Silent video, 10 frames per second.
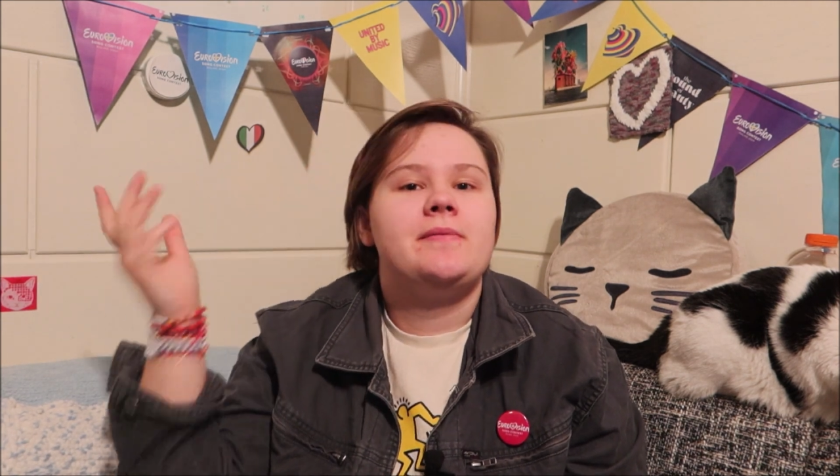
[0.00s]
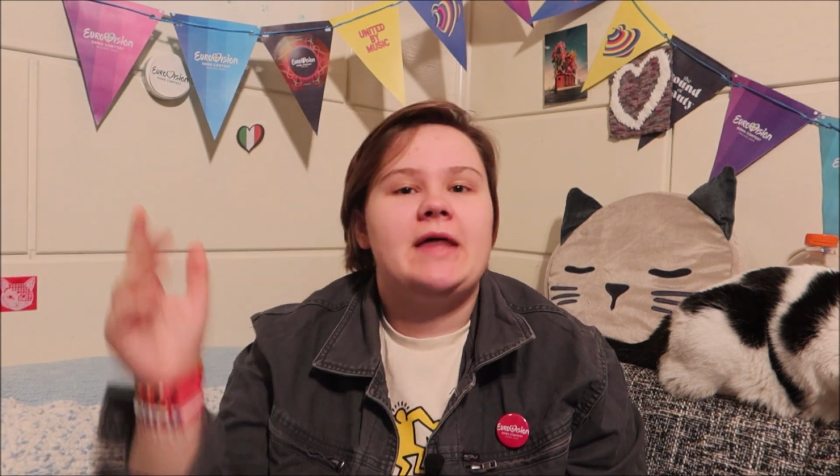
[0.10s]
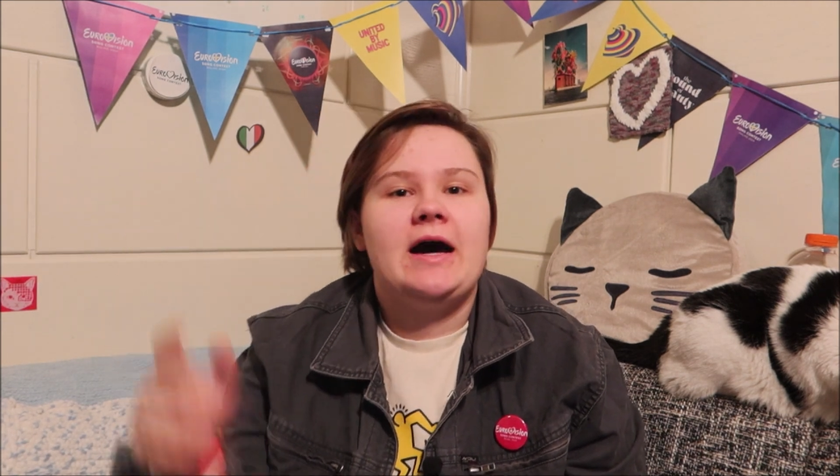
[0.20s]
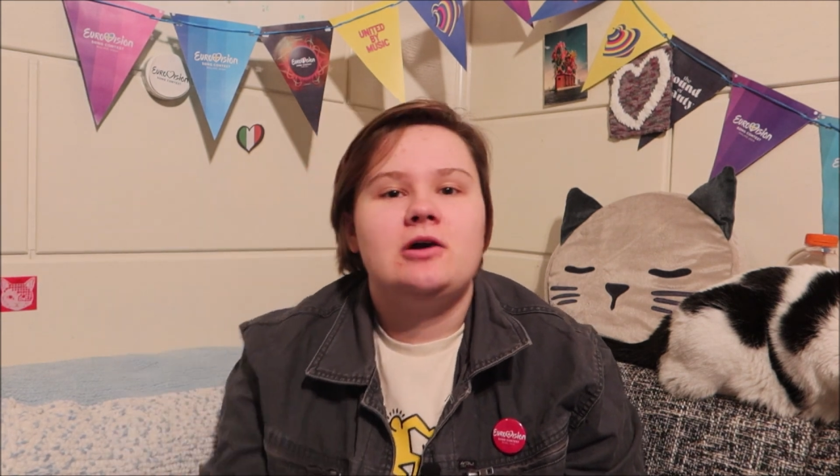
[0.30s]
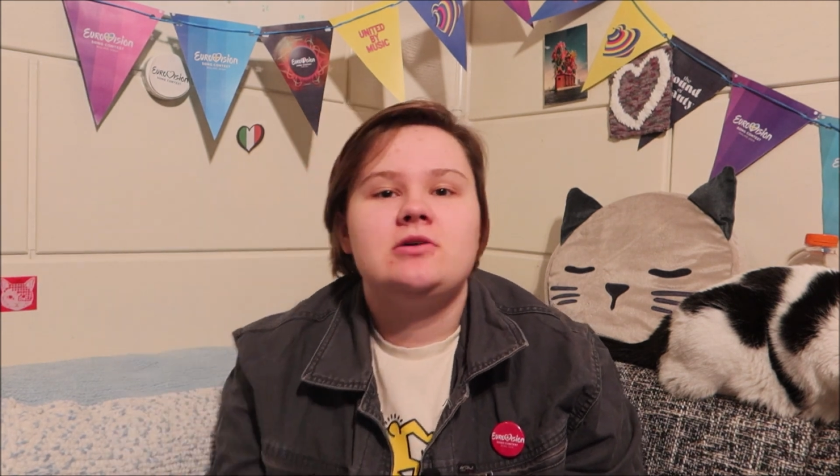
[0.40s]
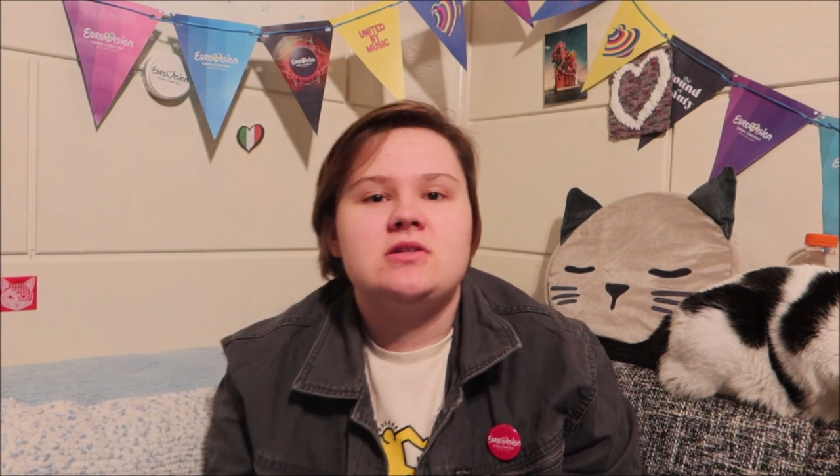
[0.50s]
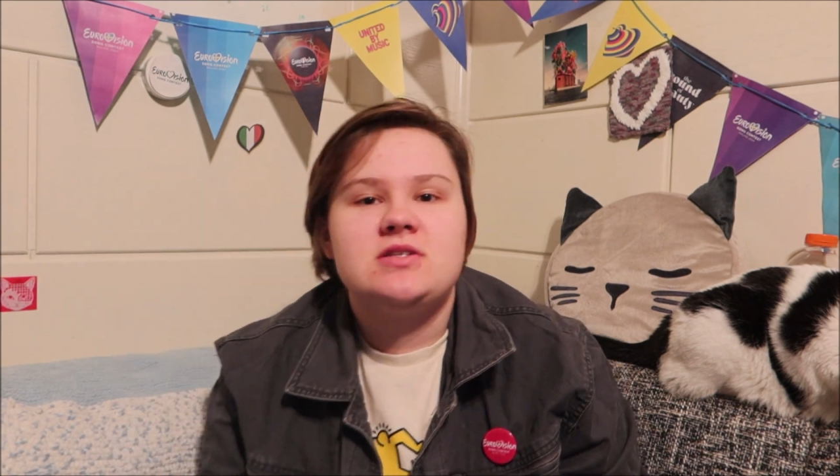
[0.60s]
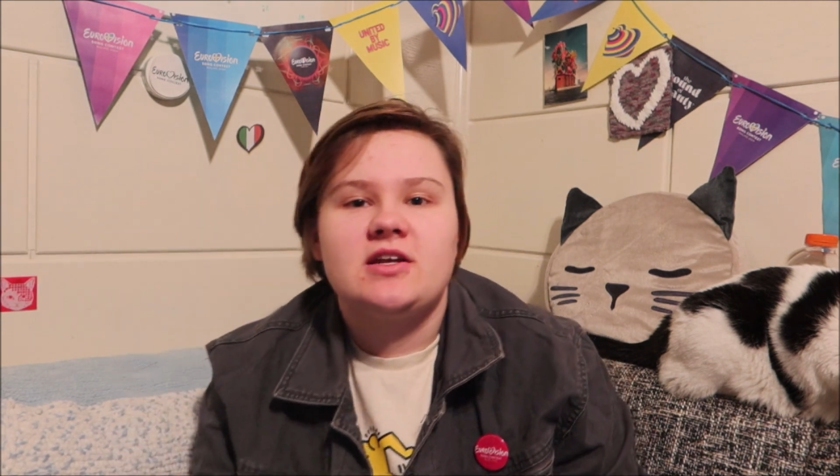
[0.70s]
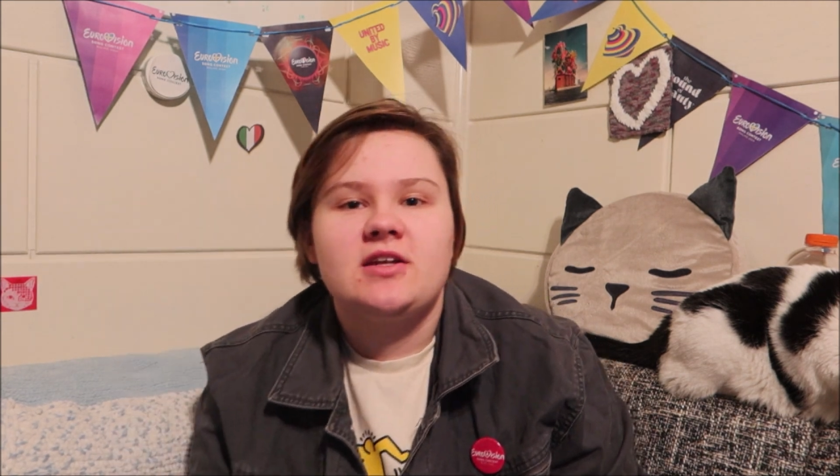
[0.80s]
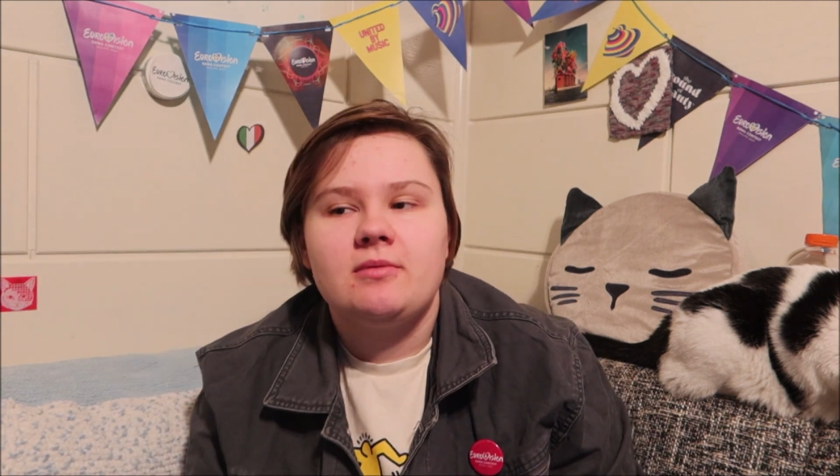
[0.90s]
that on
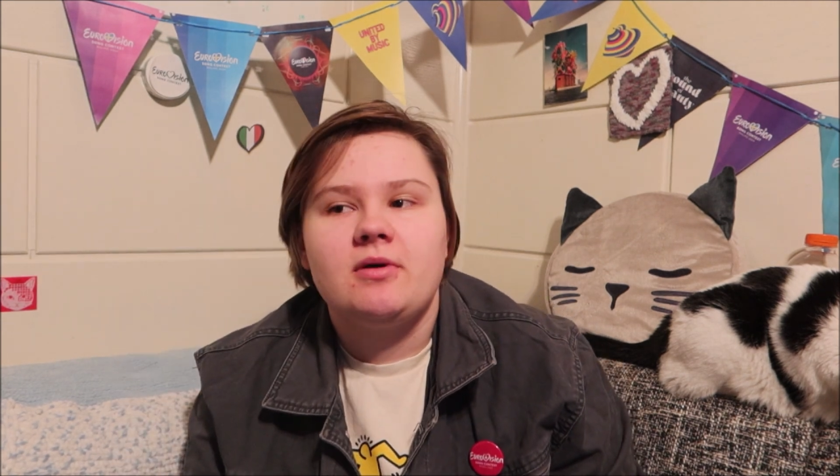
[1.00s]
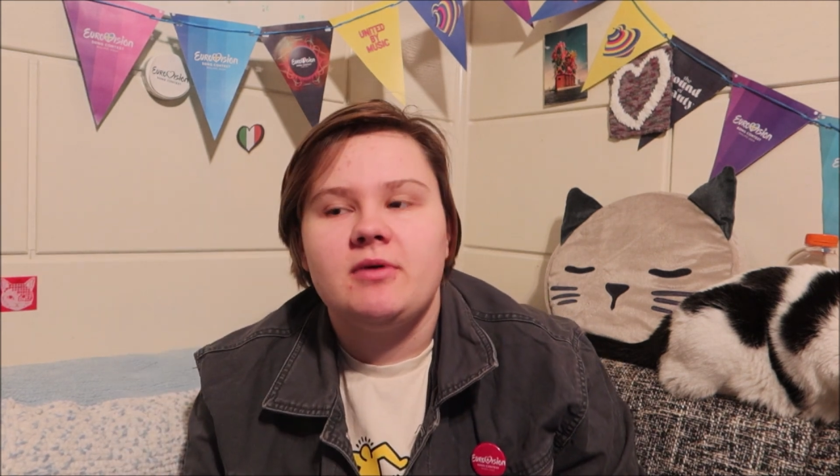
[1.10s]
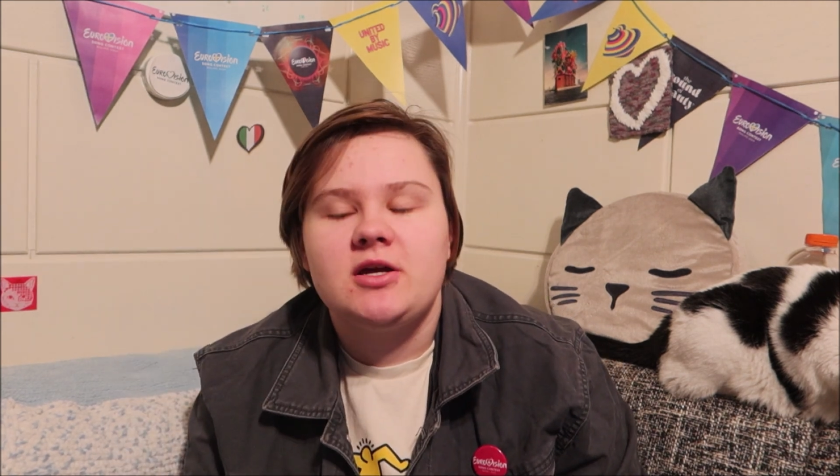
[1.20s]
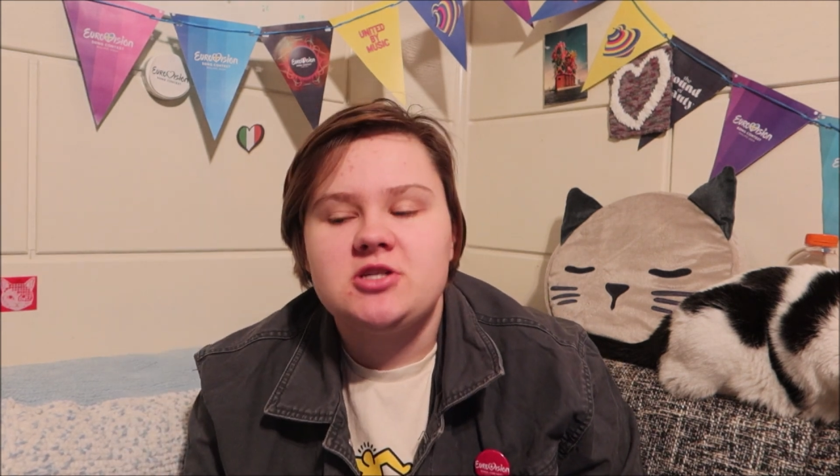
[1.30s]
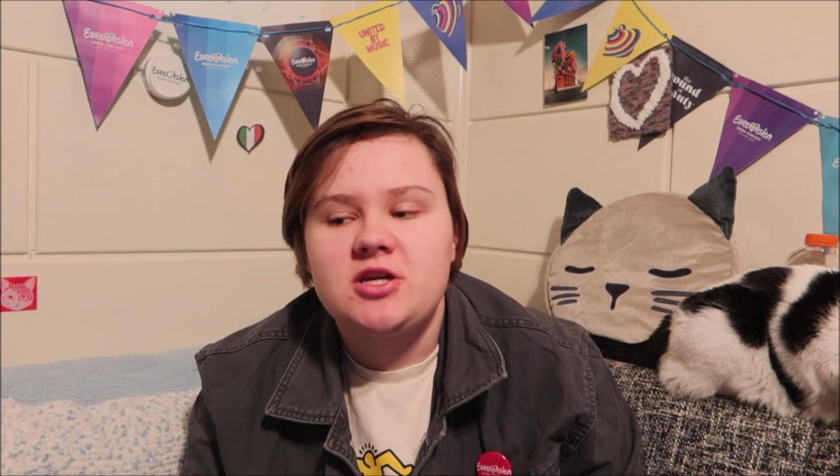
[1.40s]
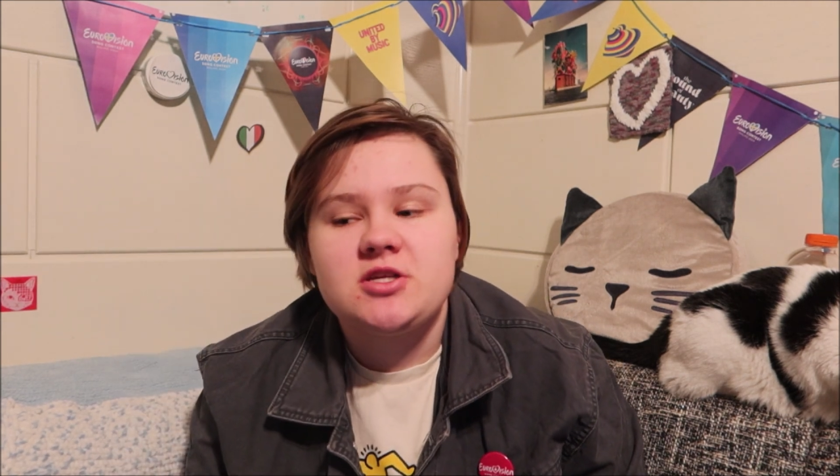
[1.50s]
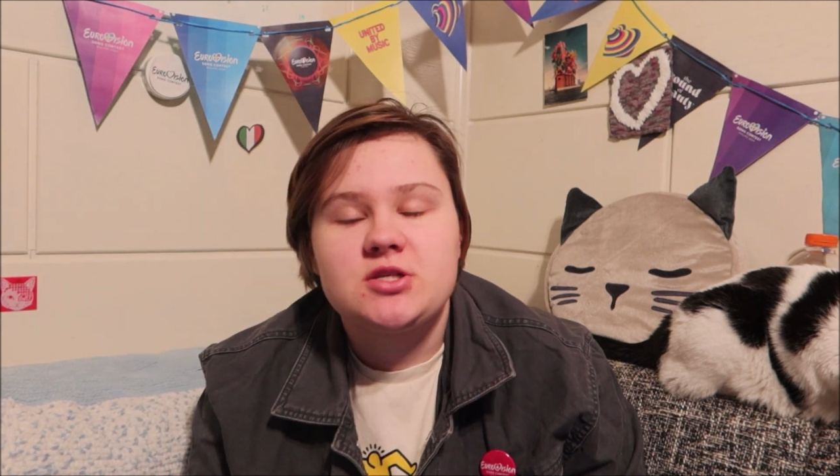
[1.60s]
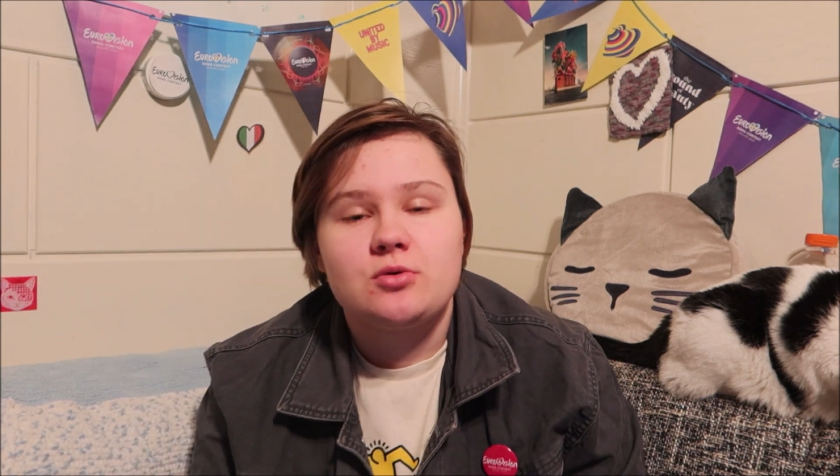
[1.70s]
Saturday my mind changes,